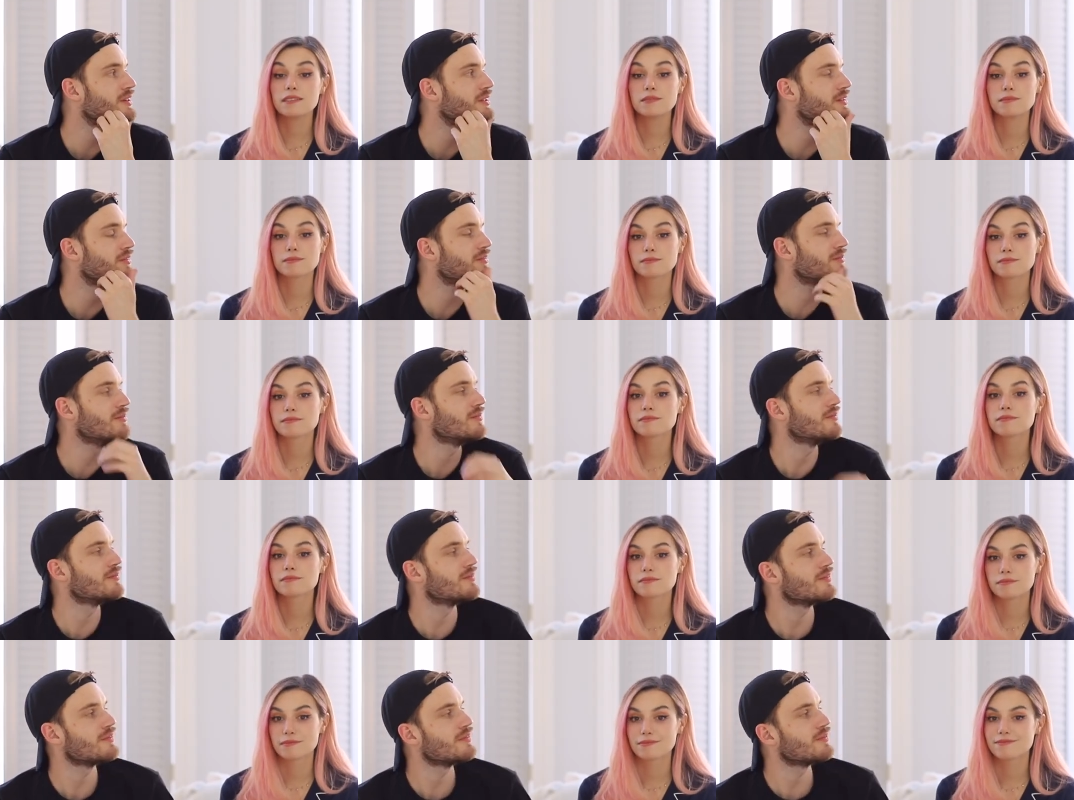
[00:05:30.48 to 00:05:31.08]
Speaker 1: really
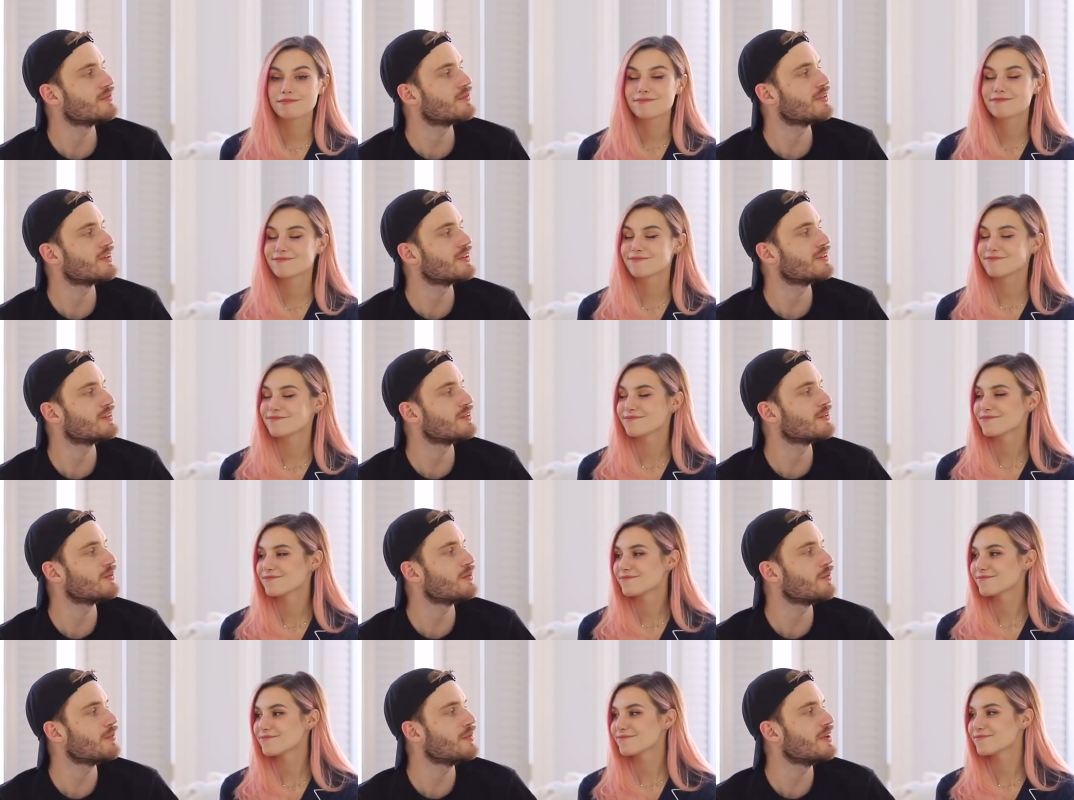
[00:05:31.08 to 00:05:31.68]

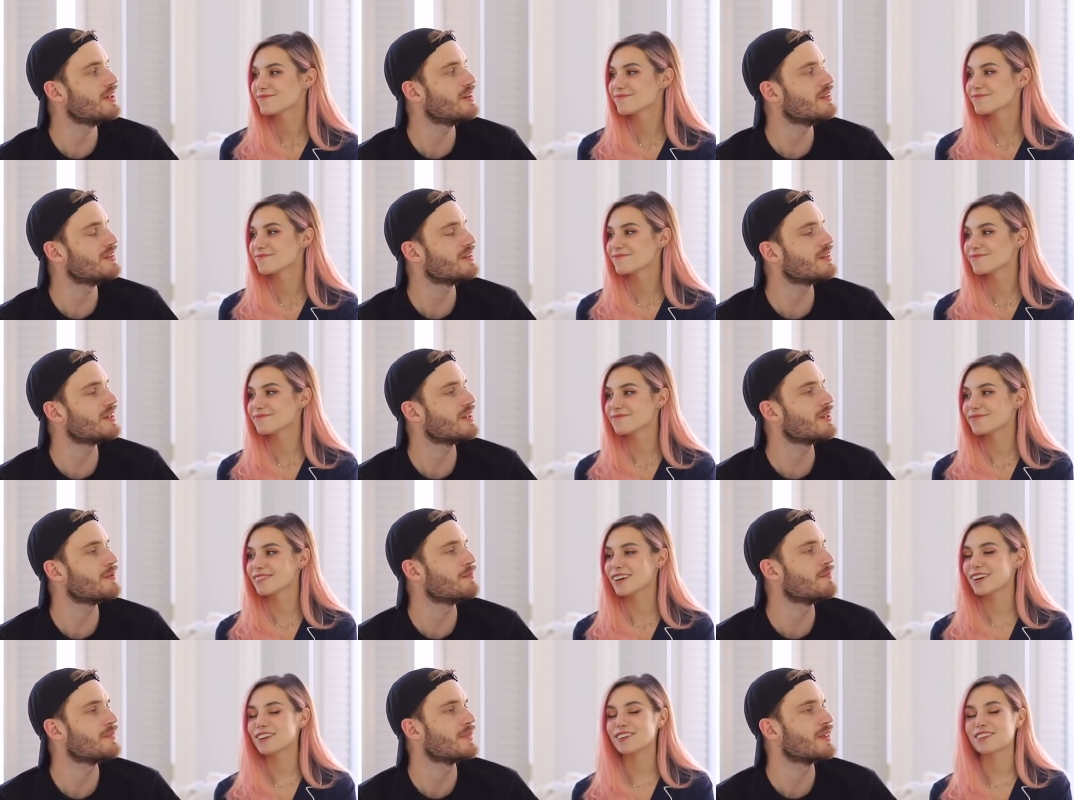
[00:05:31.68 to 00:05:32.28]
felt so
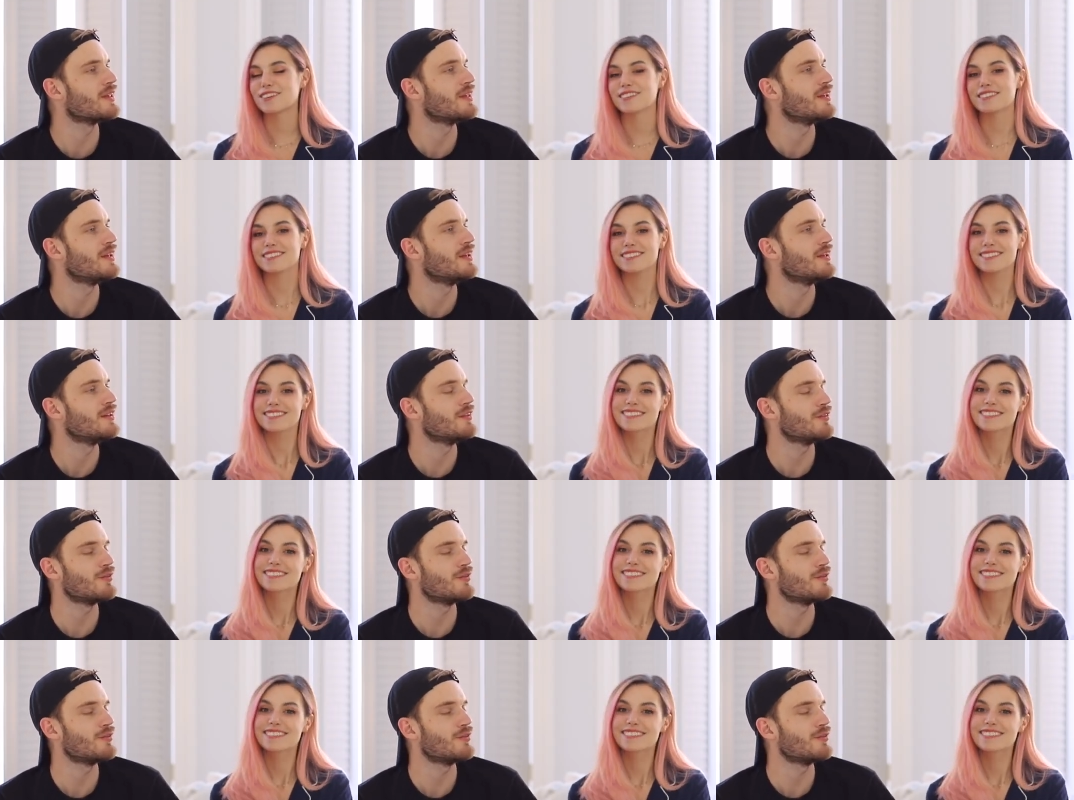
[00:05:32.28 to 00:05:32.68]
amazing. Oh.